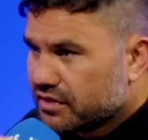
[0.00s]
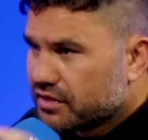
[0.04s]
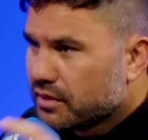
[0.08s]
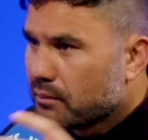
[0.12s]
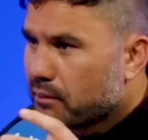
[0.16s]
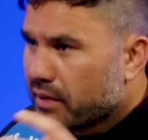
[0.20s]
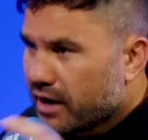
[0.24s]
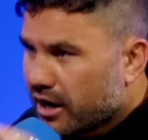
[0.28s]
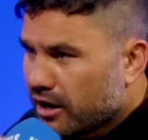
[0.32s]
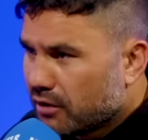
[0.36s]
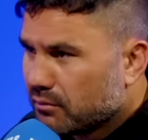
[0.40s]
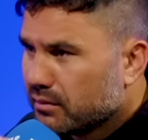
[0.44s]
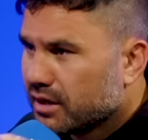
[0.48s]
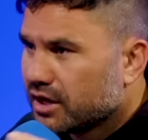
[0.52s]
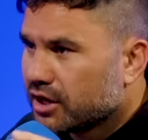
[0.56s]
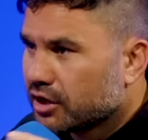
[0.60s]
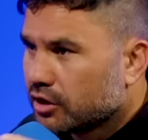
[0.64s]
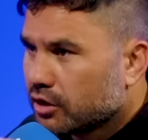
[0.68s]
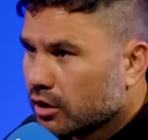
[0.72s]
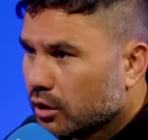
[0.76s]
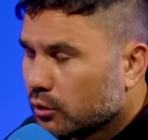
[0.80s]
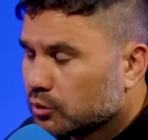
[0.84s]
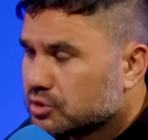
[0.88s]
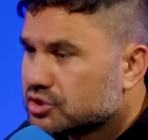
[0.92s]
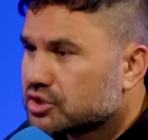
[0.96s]
the Parramatta
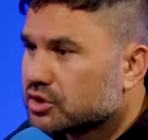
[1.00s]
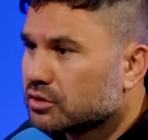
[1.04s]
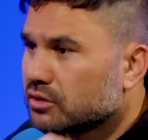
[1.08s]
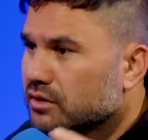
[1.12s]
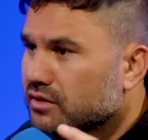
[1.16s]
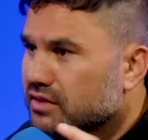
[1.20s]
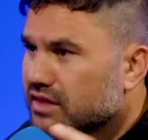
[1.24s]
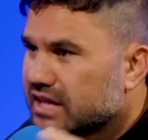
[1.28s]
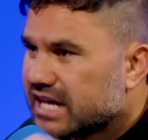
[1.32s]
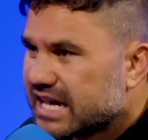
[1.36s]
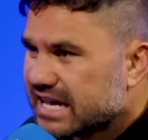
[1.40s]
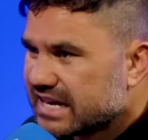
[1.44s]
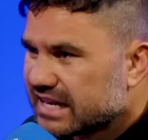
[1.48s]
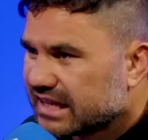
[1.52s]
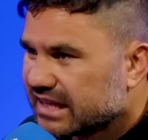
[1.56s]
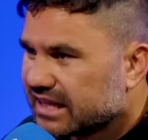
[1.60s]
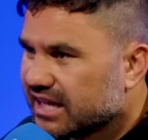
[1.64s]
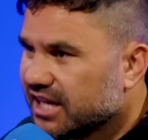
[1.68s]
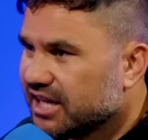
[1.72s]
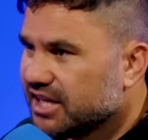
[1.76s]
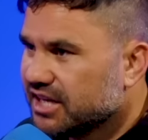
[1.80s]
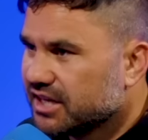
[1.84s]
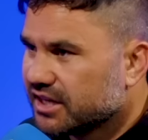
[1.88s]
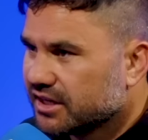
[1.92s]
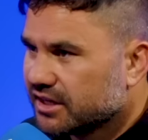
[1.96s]
culture and that
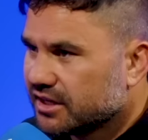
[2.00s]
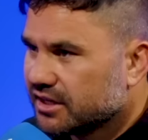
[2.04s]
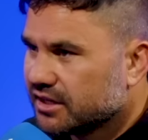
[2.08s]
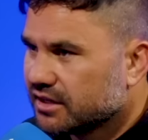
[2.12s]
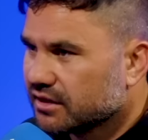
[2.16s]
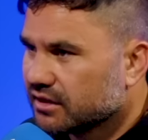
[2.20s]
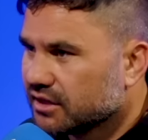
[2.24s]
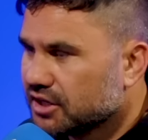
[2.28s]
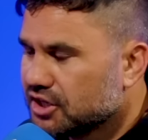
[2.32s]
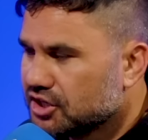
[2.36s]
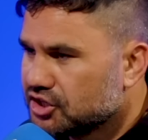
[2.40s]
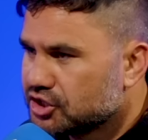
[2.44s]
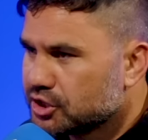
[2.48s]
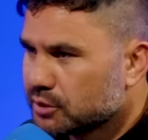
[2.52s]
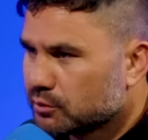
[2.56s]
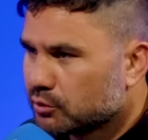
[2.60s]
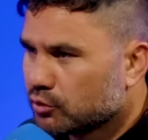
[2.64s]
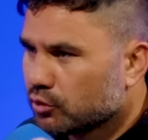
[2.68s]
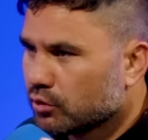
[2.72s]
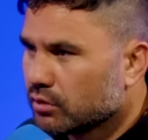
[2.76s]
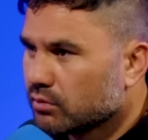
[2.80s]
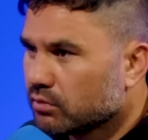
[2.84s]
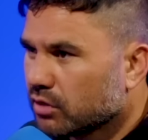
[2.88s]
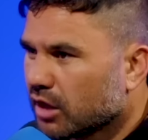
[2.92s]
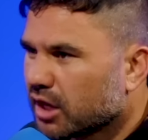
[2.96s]
leadership
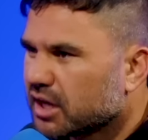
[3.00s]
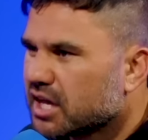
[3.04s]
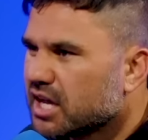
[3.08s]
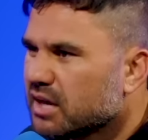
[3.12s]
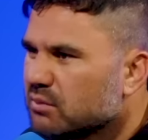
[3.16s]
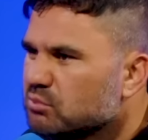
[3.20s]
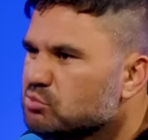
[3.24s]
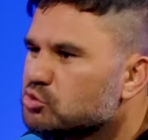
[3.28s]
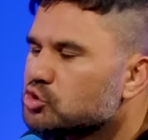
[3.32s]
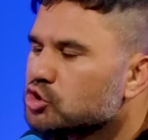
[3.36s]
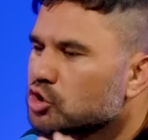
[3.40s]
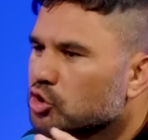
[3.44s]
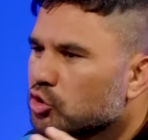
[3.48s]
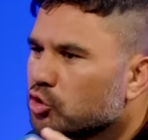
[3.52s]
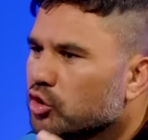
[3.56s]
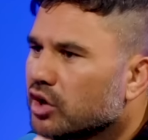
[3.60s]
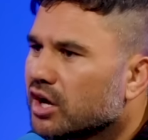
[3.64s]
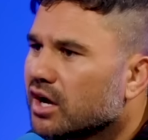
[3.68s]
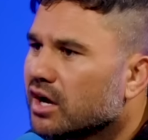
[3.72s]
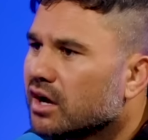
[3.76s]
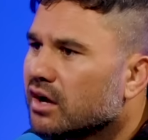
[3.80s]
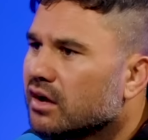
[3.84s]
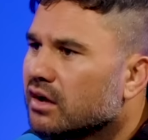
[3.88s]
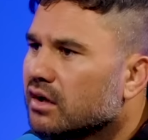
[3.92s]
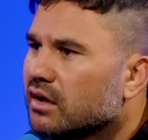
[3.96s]
group. Yeah. Like him,
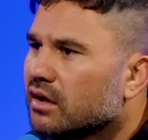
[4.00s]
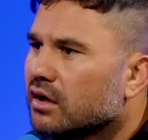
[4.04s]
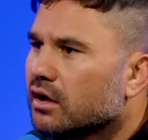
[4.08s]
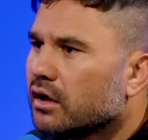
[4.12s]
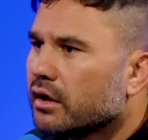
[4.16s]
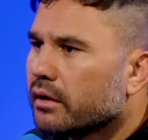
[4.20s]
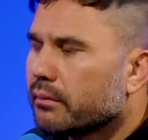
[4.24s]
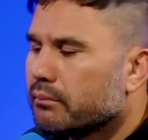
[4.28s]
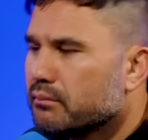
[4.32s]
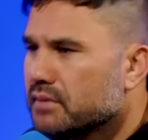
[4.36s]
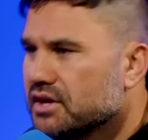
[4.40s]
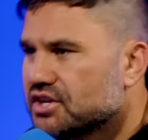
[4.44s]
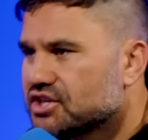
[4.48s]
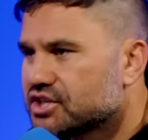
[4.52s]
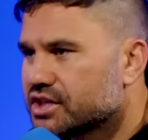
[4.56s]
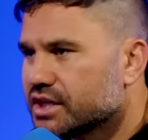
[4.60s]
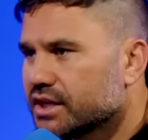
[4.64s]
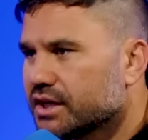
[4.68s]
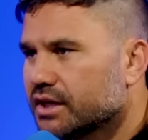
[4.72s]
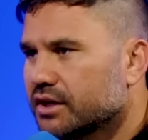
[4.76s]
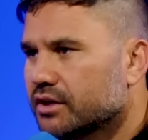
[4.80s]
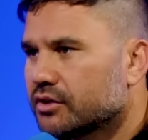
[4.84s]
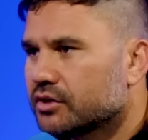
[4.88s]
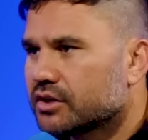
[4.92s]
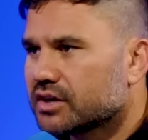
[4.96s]
Junior,
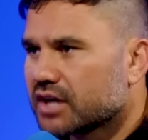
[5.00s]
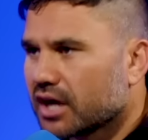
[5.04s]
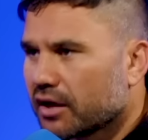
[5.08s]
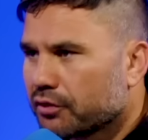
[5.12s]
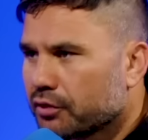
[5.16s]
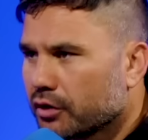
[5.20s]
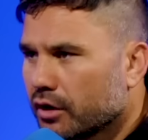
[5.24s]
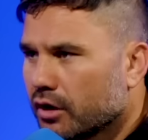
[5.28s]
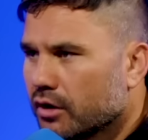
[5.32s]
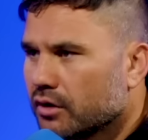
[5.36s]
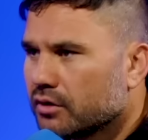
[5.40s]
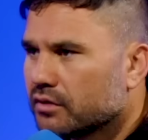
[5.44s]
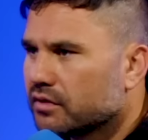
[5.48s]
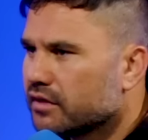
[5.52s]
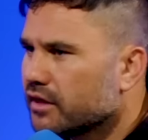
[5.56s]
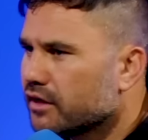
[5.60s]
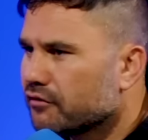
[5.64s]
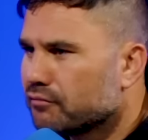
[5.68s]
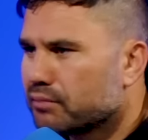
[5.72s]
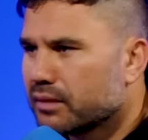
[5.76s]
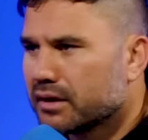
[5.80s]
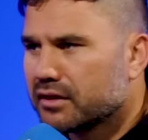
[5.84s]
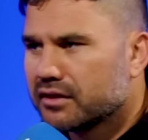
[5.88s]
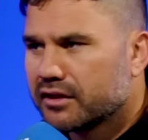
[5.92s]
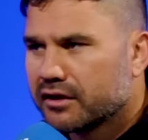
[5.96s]
Mitchy, Gutho,
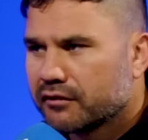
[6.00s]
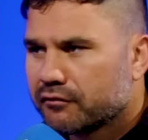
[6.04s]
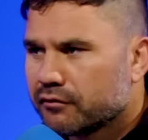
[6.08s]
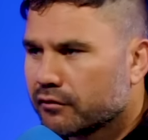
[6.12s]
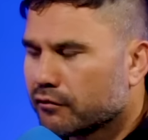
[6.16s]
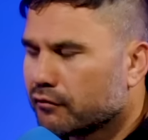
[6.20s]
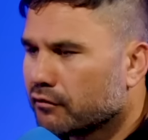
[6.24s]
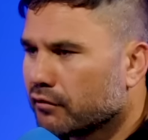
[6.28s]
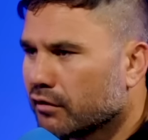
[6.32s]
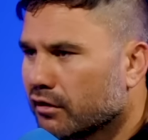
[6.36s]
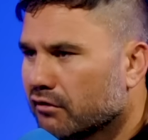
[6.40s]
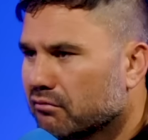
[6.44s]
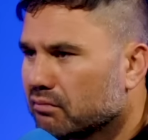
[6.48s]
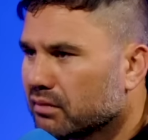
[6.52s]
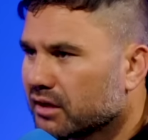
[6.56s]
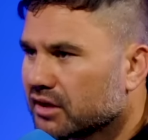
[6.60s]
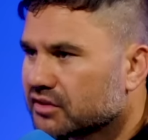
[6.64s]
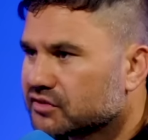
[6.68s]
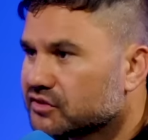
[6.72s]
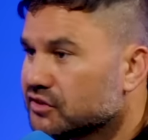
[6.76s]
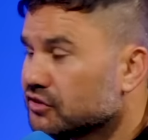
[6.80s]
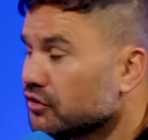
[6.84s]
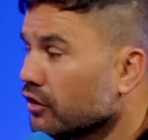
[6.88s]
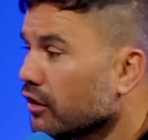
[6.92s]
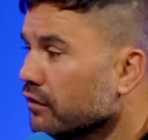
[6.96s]
they've been there for
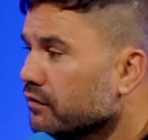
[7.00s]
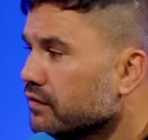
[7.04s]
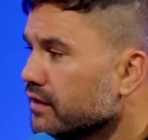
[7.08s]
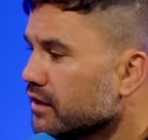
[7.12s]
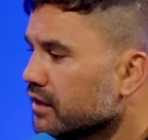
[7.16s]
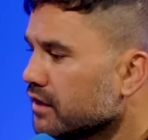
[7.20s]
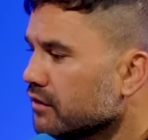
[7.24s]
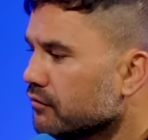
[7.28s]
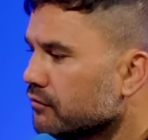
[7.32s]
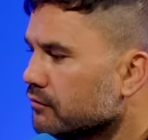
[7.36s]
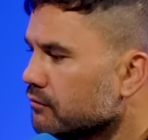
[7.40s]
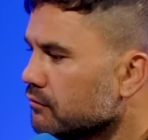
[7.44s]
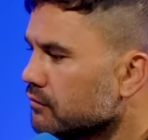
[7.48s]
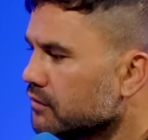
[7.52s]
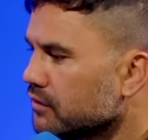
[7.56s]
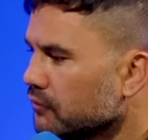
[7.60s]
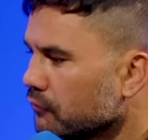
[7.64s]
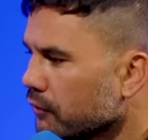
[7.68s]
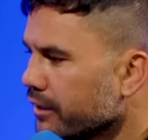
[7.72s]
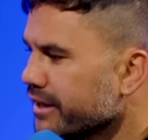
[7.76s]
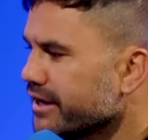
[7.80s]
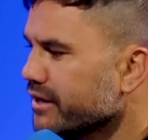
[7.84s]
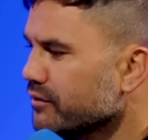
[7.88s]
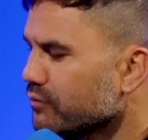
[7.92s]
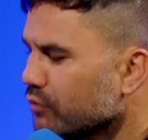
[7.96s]
5+ years. I think if
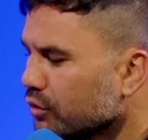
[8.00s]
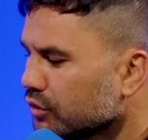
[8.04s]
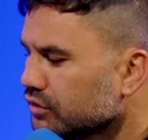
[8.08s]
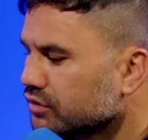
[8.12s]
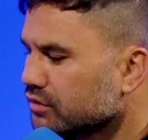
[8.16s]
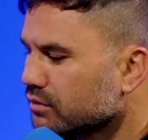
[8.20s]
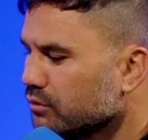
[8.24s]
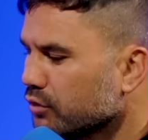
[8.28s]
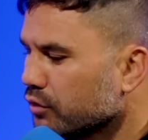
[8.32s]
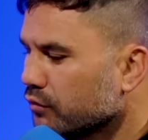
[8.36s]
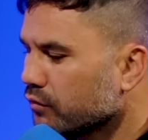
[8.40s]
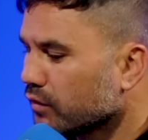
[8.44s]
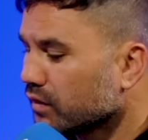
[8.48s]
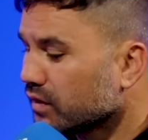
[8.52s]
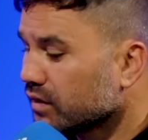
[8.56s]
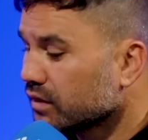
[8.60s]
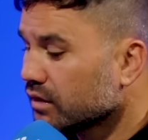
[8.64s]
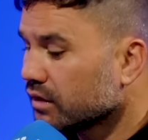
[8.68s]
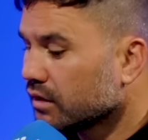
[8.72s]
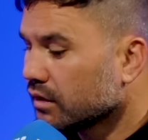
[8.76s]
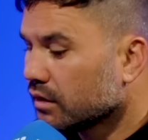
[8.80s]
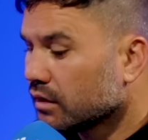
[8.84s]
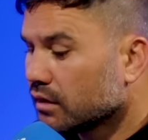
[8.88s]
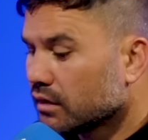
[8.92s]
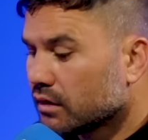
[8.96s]
Regan was to move on,
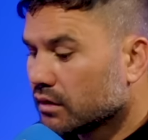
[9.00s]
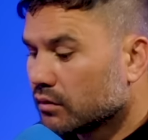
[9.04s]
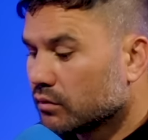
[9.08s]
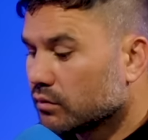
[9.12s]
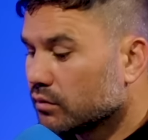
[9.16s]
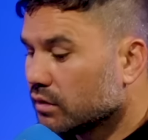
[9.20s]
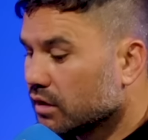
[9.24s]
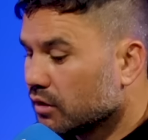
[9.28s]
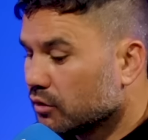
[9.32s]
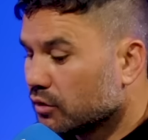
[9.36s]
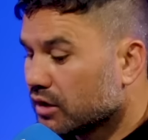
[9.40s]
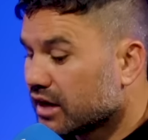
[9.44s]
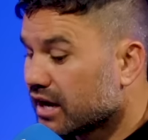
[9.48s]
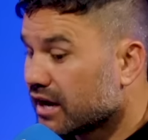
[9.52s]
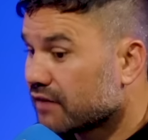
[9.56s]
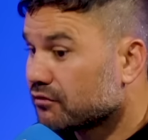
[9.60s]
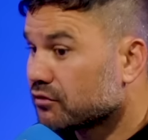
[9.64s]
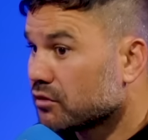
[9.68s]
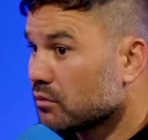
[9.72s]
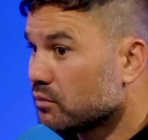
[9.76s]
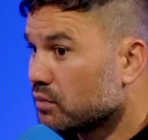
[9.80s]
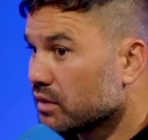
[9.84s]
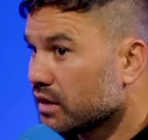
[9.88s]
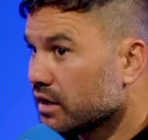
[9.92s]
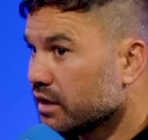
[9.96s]
it would have
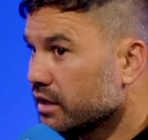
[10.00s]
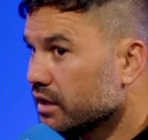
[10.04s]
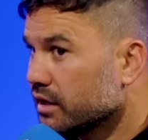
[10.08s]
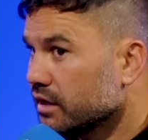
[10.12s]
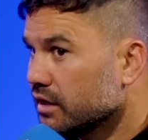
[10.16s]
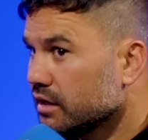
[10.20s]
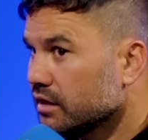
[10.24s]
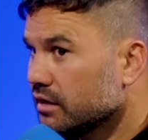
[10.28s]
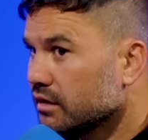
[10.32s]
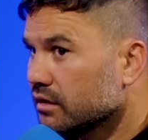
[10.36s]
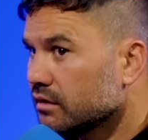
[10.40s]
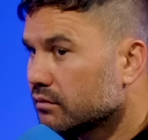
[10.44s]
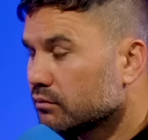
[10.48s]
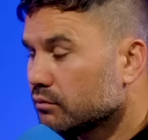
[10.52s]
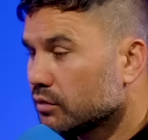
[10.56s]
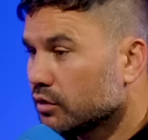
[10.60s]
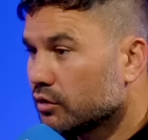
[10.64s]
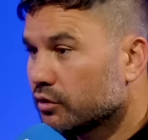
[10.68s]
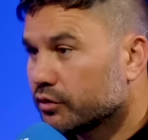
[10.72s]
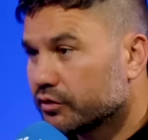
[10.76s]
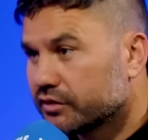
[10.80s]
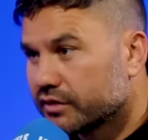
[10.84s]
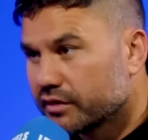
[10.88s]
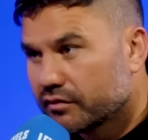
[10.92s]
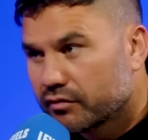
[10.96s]
to be
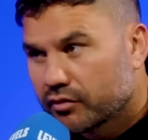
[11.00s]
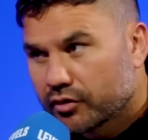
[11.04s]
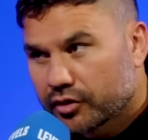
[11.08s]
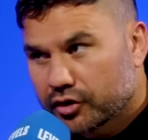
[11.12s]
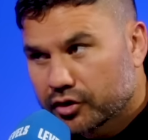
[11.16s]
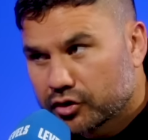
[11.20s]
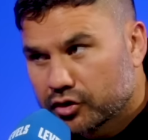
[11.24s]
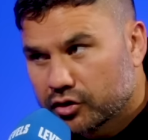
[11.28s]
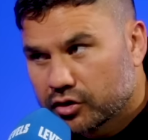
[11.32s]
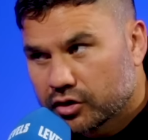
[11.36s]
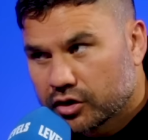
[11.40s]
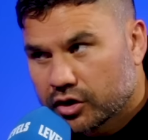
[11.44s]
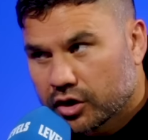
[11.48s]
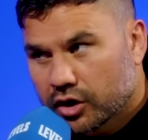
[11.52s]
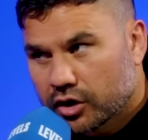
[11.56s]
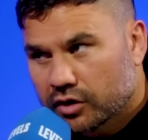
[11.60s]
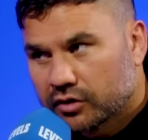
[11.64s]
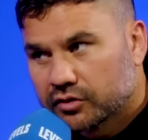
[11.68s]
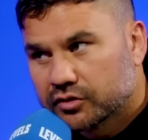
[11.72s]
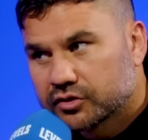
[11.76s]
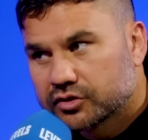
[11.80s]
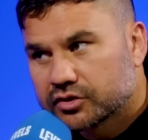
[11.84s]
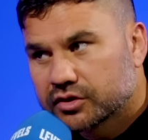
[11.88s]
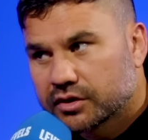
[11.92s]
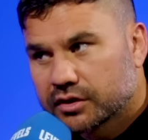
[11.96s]
because they've got a new
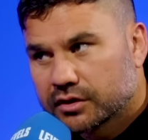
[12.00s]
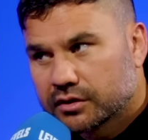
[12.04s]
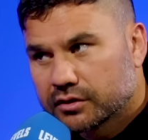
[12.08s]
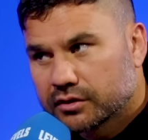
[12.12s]
coach and a